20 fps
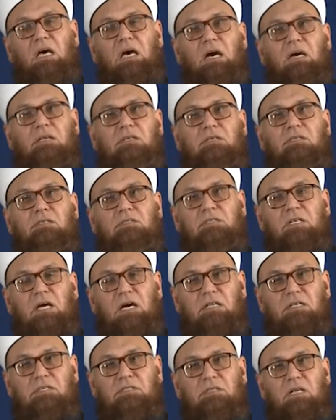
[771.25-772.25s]
and Isa
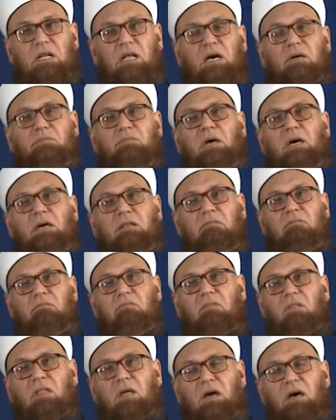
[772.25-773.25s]
alayhi salam,
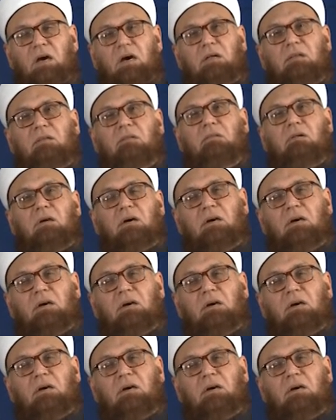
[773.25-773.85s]
and